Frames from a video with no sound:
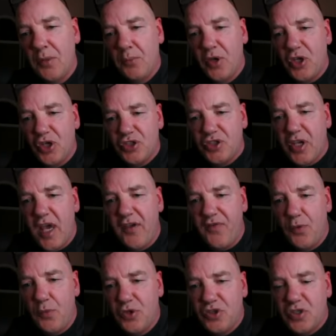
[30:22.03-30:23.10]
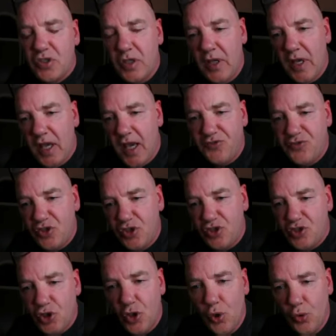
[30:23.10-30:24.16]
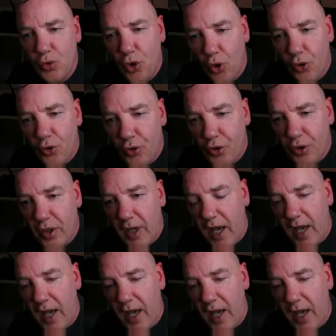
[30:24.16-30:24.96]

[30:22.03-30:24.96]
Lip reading: Because if she's too young,